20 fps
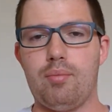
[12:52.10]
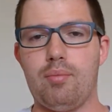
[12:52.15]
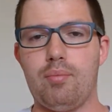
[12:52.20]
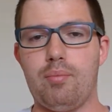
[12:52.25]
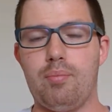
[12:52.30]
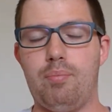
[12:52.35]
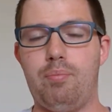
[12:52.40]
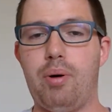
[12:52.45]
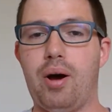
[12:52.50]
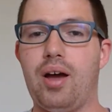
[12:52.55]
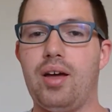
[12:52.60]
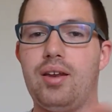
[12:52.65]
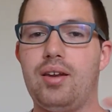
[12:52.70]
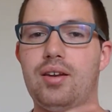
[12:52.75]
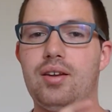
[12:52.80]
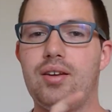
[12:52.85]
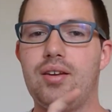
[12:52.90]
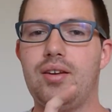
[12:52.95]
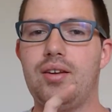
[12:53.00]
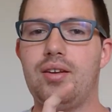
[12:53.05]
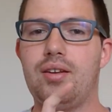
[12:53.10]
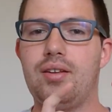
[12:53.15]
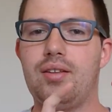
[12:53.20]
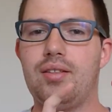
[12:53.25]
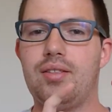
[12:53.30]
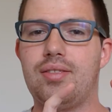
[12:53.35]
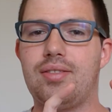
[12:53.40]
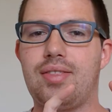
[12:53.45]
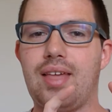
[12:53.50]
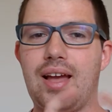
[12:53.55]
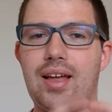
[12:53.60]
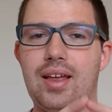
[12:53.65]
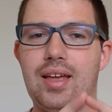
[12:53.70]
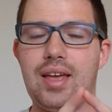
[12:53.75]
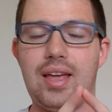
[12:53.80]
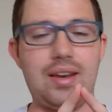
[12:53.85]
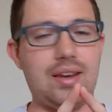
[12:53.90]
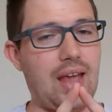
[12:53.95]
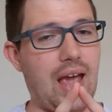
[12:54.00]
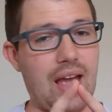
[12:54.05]
but
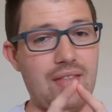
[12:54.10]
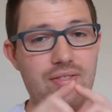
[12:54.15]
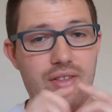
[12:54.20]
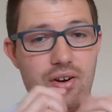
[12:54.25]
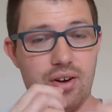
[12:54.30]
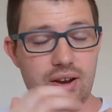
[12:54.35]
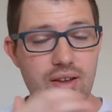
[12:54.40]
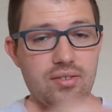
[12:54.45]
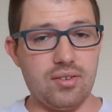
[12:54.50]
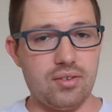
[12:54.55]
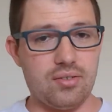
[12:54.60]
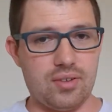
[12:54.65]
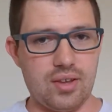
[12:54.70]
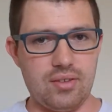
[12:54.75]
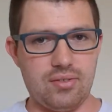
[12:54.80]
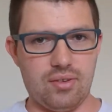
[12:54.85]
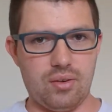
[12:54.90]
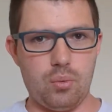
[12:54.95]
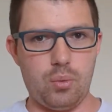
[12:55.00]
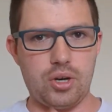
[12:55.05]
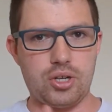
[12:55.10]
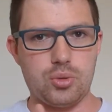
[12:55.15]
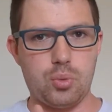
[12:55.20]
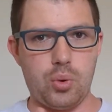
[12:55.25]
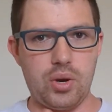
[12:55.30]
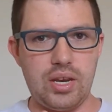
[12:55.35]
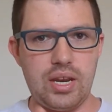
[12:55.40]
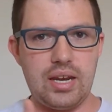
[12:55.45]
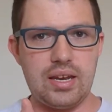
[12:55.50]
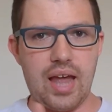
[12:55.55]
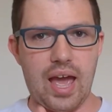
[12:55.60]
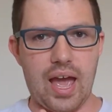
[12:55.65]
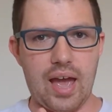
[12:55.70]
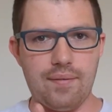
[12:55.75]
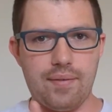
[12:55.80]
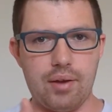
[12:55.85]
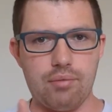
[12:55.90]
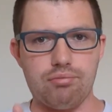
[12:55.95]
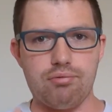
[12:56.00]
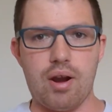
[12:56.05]
and there is a sense in which we need to have
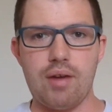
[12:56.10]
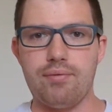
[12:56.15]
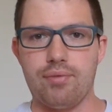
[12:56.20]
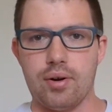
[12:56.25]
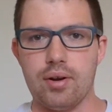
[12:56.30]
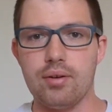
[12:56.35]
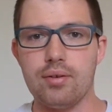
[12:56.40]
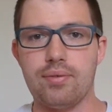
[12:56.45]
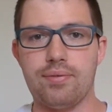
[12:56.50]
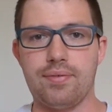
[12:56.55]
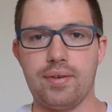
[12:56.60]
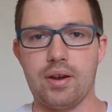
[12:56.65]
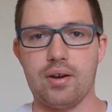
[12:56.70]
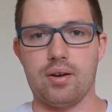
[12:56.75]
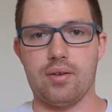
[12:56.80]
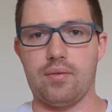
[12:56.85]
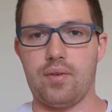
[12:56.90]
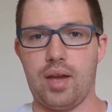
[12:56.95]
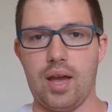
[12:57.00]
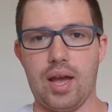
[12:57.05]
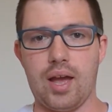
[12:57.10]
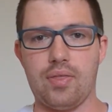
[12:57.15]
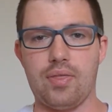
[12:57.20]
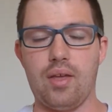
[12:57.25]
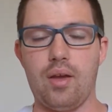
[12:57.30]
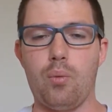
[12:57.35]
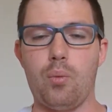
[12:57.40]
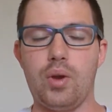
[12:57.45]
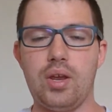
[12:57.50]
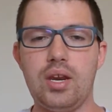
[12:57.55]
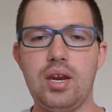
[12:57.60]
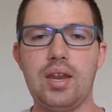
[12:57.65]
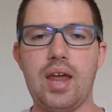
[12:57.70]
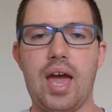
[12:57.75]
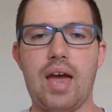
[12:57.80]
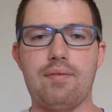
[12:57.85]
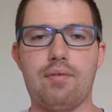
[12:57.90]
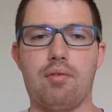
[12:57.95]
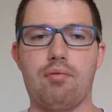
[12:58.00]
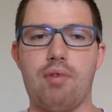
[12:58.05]
a reverent fear of God, that we need to
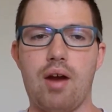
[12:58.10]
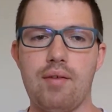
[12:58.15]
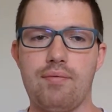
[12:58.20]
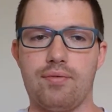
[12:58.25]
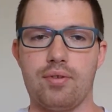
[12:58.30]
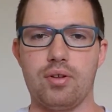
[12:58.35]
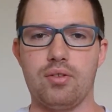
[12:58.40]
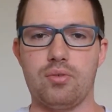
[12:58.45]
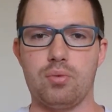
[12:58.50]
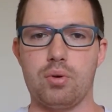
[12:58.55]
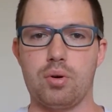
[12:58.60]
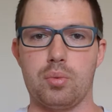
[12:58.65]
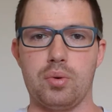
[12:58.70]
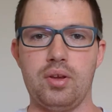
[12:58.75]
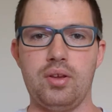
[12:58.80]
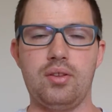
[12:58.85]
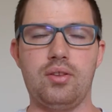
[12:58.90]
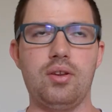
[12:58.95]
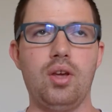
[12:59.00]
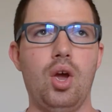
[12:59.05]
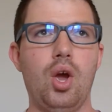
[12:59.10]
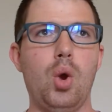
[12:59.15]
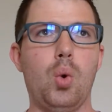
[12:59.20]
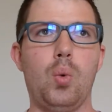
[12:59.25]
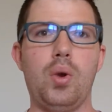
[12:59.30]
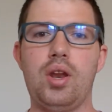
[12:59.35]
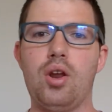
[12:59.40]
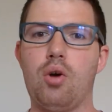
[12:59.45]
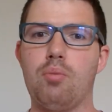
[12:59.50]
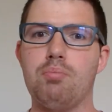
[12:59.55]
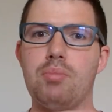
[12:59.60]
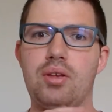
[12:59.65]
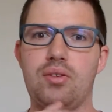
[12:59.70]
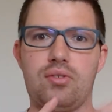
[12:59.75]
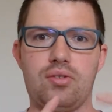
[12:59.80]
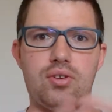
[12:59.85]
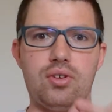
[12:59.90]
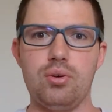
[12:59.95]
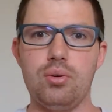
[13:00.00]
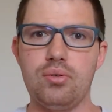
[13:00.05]
have a reverence where we don't
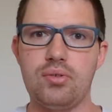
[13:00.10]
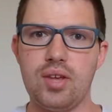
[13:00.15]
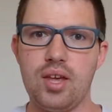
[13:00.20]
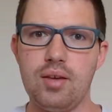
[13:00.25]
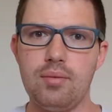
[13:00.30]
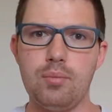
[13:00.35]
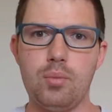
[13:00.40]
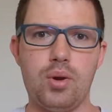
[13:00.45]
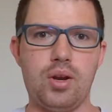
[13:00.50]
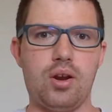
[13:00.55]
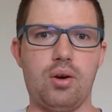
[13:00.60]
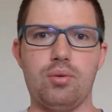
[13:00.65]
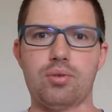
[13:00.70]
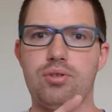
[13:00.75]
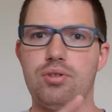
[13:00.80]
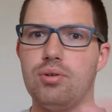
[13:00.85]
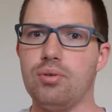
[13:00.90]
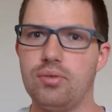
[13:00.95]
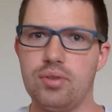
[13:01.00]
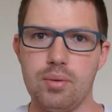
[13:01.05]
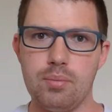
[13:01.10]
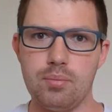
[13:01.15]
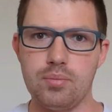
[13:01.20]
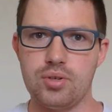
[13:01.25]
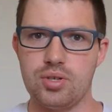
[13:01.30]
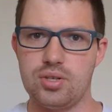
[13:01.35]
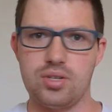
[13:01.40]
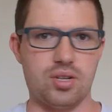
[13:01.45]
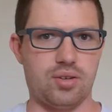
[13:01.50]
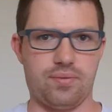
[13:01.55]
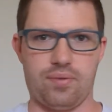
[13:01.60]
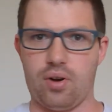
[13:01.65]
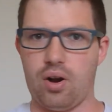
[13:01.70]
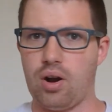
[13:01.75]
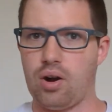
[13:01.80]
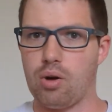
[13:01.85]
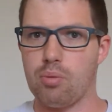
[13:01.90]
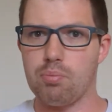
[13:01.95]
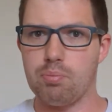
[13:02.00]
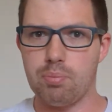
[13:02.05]
misuse him, we don't use him just
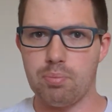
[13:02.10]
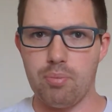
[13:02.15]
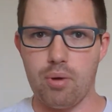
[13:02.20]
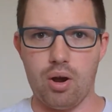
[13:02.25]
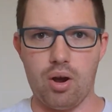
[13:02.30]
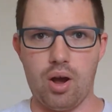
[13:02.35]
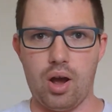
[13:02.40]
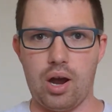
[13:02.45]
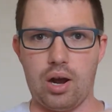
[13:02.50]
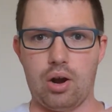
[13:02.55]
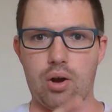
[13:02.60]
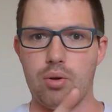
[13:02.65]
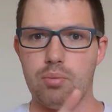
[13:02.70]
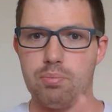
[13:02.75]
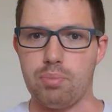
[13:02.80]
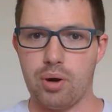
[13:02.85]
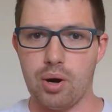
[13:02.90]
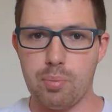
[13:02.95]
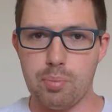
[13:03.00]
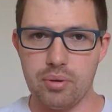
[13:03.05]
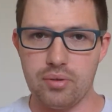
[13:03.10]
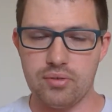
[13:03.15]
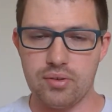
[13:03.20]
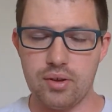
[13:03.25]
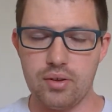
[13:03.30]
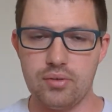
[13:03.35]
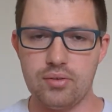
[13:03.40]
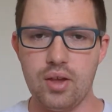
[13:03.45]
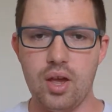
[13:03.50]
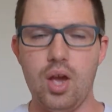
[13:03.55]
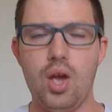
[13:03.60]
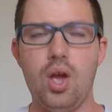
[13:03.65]
for our own purposes.